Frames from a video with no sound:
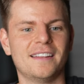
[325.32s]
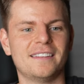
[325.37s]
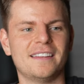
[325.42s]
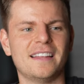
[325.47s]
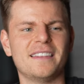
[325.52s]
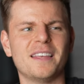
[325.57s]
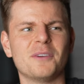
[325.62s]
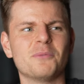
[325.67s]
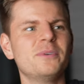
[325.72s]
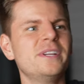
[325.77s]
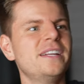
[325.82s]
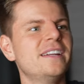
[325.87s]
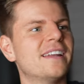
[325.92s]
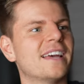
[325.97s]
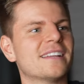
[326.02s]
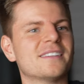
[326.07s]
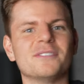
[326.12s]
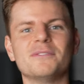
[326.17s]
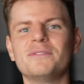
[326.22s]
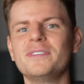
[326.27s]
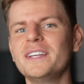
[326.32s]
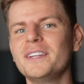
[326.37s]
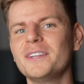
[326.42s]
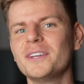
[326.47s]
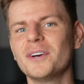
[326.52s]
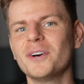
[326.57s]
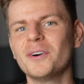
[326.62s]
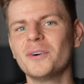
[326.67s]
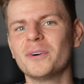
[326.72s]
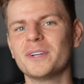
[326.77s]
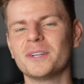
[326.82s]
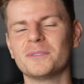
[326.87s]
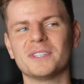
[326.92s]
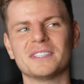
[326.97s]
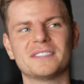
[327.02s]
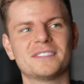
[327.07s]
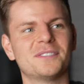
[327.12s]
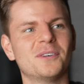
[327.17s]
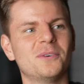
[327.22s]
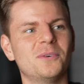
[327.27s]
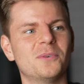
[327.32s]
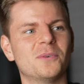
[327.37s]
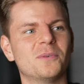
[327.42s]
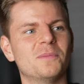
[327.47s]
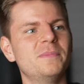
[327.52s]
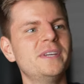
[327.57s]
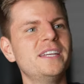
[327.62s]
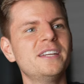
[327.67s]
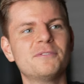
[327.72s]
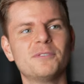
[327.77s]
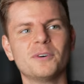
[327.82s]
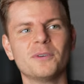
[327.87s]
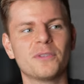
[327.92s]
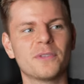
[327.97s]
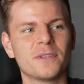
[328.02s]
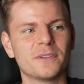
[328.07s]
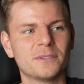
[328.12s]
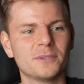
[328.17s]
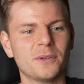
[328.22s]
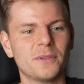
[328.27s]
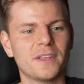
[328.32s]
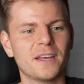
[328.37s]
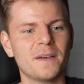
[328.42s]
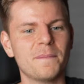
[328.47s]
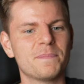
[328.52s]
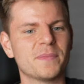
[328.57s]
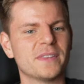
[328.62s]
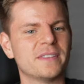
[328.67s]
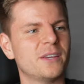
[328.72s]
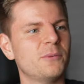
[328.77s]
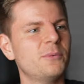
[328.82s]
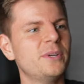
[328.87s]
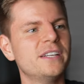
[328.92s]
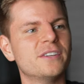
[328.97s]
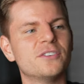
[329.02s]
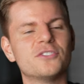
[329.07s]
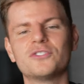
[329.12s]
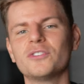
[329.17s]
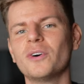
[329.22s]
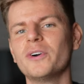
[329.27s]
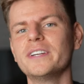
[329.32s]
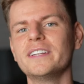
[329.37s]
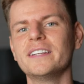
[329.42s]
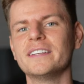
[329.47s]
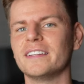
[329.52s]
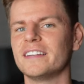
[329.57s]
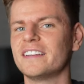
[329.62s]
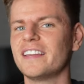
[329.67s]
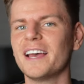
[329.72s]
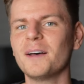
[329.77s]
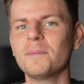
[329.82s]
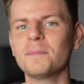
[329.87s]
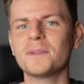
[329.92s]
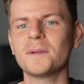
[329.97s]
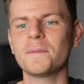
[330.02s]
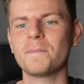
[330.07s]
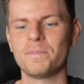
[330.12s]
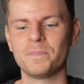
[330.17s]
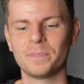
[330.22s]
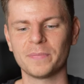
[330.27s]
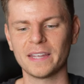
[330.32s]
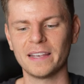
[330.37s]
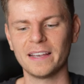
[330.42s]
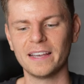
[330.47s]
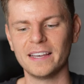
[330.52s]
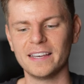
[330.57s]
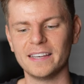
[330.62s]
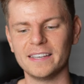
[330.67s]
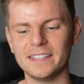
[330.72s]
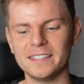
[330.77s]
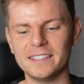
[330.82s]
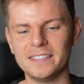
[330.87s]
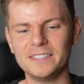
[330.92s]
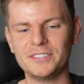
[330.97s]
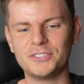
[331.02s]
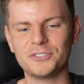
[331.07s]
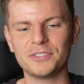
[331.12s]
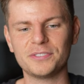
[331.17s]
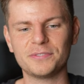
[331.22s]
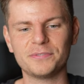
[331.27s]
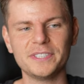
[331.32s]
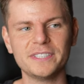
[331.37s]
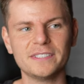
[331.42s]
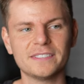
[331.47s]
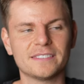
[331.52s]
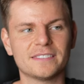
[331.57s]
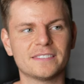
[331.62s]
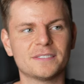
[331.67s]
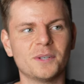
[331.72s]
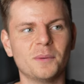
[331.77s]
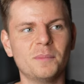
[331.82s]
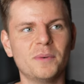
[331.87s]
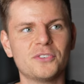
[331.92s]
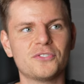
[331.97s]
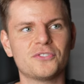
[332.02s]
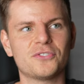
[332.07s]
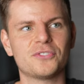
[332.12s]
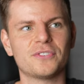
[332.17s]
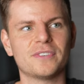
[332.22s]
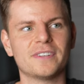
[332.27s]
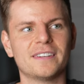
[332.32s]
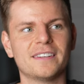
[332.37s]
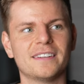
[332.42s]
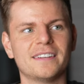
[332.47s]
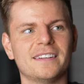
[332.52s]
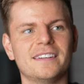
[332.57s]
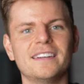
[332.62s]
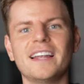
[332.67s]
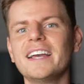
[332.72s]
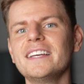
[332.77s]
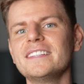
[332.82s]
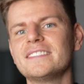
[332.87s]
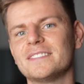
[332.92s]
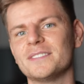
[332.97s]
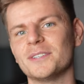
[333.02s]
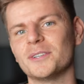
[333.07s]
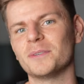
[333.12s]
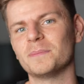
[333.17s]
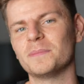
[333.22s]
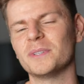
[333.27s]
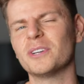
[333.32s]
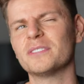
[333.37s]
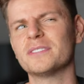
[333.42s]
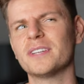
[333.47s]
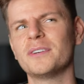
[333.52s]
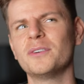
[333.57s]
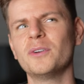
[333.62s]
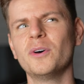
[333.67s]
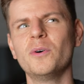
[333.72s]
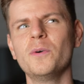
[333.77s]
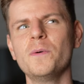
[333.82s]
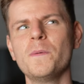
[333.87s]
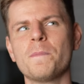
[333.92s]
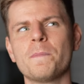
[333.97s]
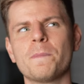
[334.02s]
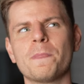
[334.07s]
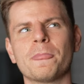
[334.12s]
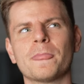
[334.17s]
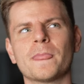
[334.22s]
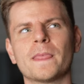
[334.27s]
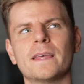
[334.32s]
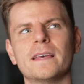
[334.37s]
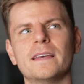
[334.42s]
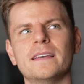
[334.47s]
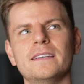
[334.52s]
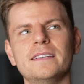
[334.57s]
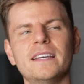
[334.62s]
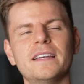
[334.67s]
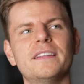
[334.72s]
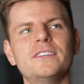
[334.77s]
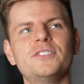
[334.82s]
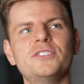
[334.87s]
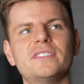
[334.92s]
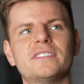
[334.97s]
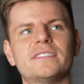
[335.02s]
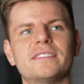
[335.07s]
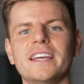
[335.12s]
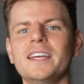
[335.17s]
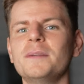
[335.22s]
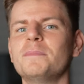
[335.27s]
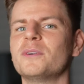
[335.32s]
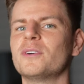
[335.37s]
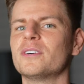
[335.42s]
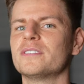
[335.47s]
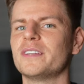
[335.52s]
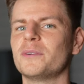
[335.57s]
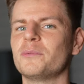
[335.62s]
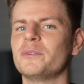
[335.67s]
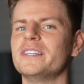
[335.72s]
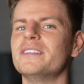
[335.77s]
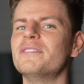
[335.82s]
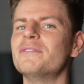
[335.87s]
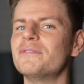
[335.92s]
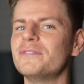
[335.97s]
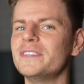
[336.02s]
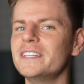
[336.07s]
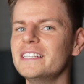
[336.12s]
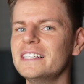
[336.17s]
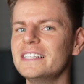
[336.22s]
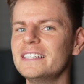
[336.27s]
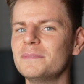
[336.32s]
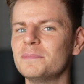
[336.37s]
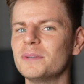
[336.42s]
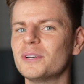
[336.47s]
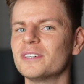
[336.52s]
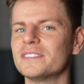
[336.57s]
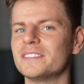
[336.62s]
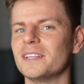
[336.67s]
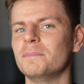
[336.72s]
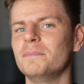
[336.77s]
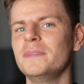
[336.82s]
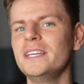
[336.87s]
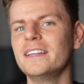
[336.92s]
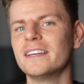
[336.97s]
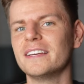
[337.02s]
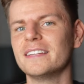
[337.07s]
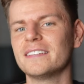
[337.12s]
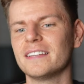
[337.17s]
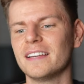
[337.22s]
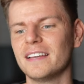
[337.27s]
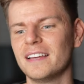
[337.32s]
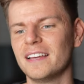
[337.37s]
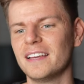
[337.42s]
that they really liked the video and it was so meaningful to them and they really enjoyed it and it helped them, it just feels so much nicer because I know, yeah, they just say it because they really feel it, because they mean it,